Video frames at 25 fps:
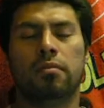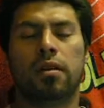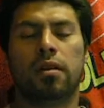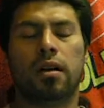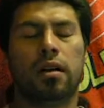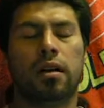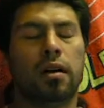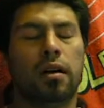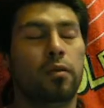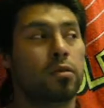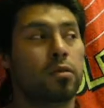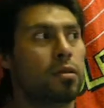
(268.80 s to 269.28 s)

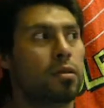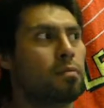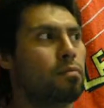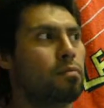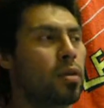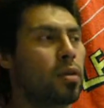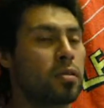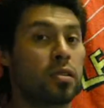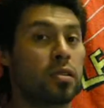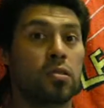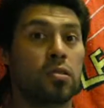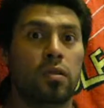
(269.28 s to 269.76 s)
I was a
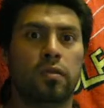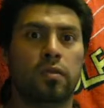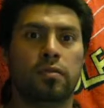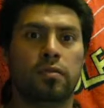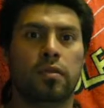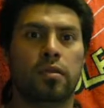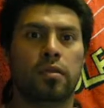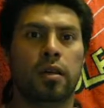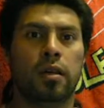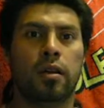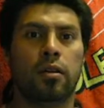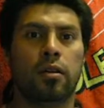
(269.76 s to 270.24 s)
bust. I should have
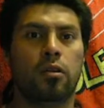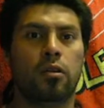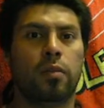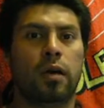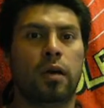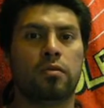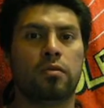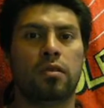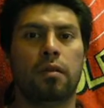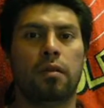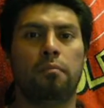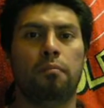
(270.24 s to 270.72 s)
hit on her, but I
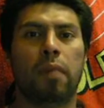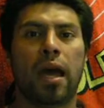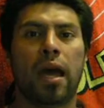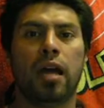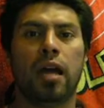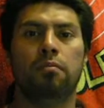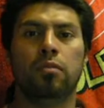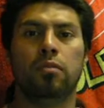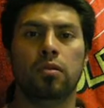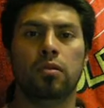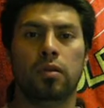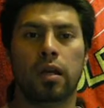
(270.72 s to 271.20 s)
was in a
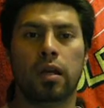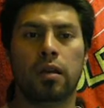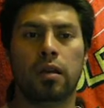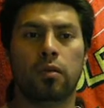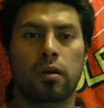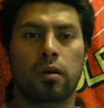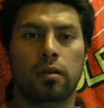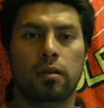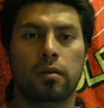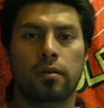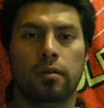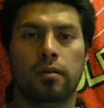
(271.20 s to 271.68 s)
bad mood
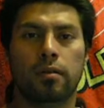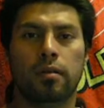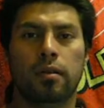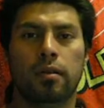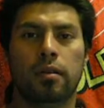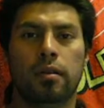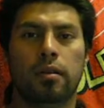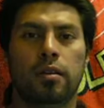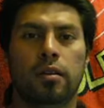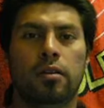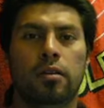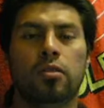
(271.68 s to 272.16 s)
anyway.
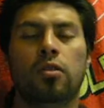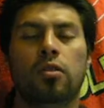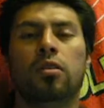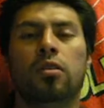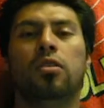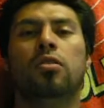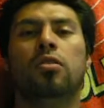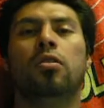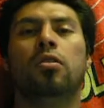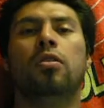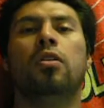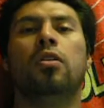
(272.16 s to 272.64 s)
You know
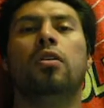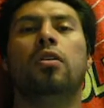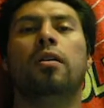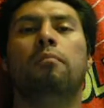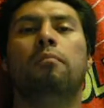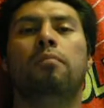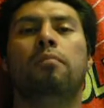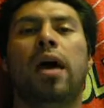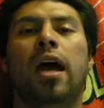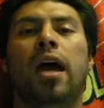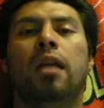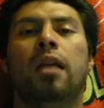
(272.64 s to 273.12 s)
you're in a
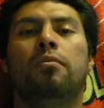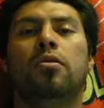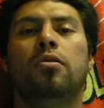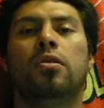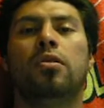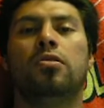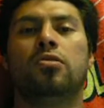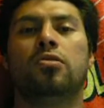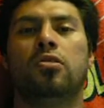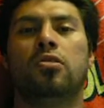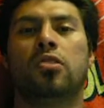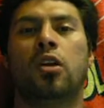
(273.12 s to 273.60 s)
bad mood, and
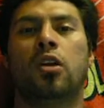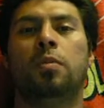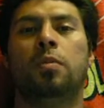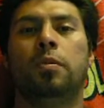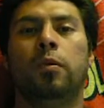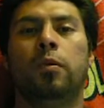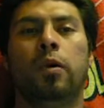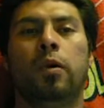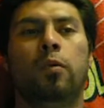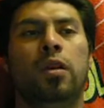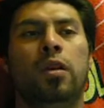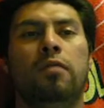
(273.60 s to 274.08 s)
you start scaring people
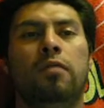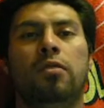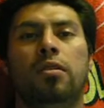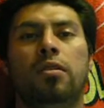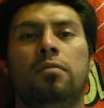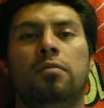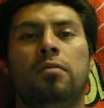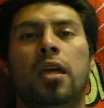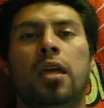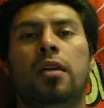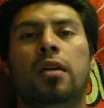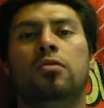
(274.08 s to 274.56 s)
away when even the
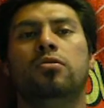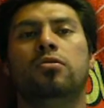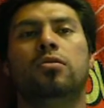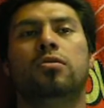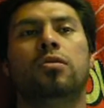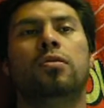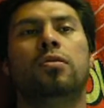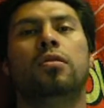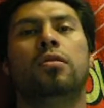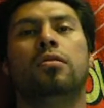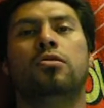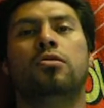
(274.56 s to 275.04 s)
dangerous
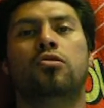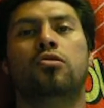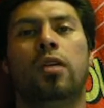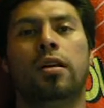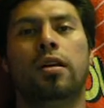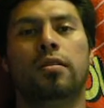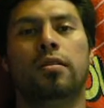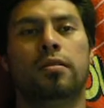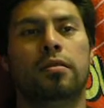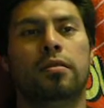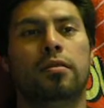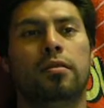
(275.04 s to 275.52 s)
dude in the
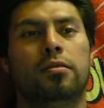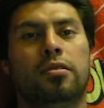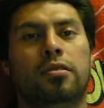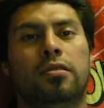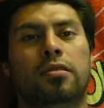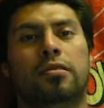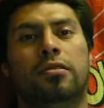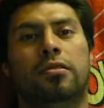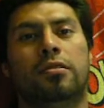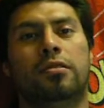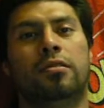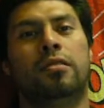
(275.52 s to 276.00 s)
train
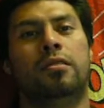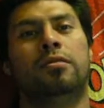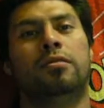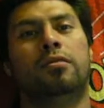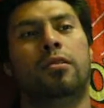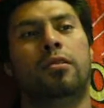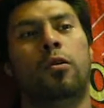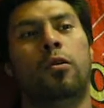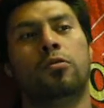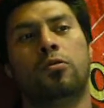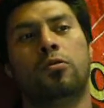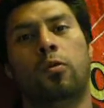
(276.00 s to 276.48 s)
just
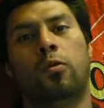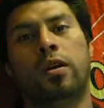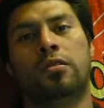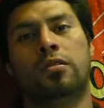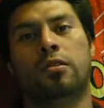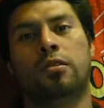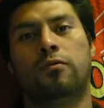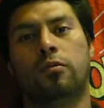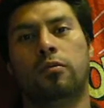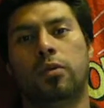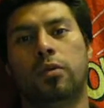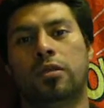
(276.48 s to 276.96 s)
goes away and
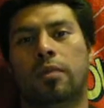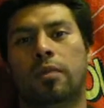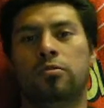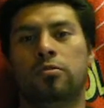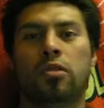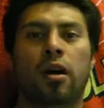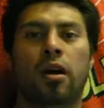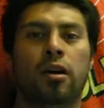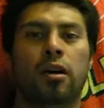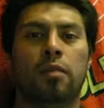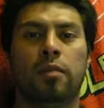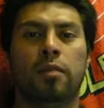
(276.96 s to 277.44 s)
sits for me, because I'm
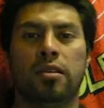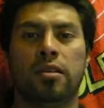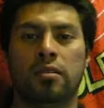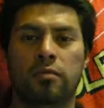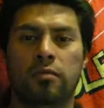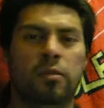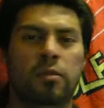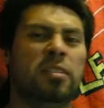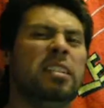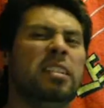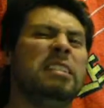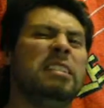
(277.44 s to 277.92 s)
talking to myself
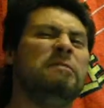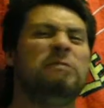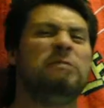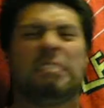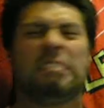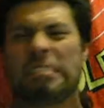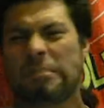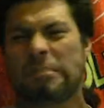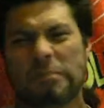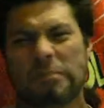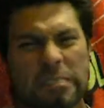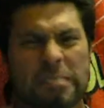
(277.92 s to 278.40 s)
going,
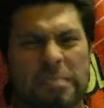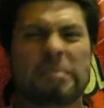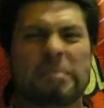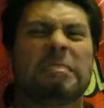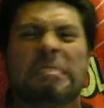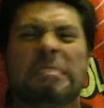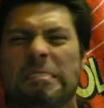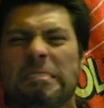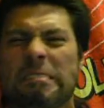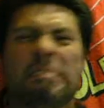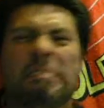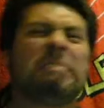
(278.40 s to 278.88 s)
fuck,
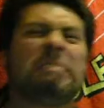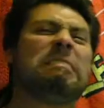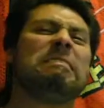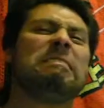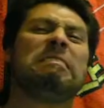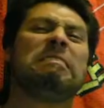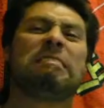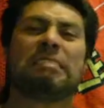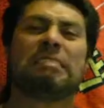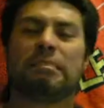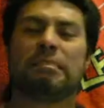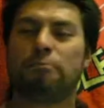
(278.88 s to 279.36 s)

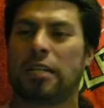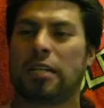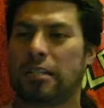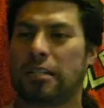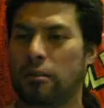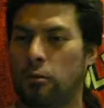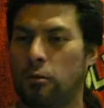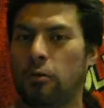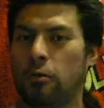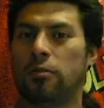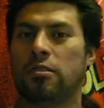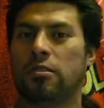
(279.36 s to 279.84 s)
because my
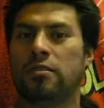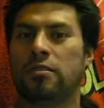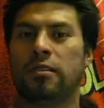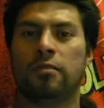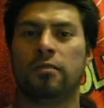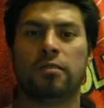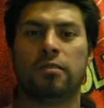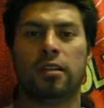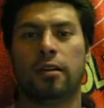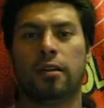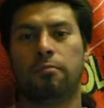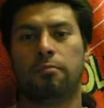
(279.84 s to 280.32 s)
cool is
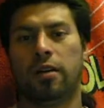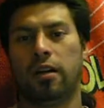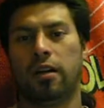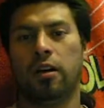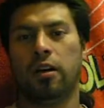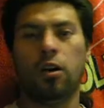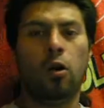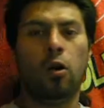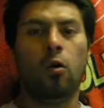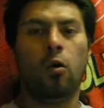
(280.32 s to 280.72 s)
tilting, and my,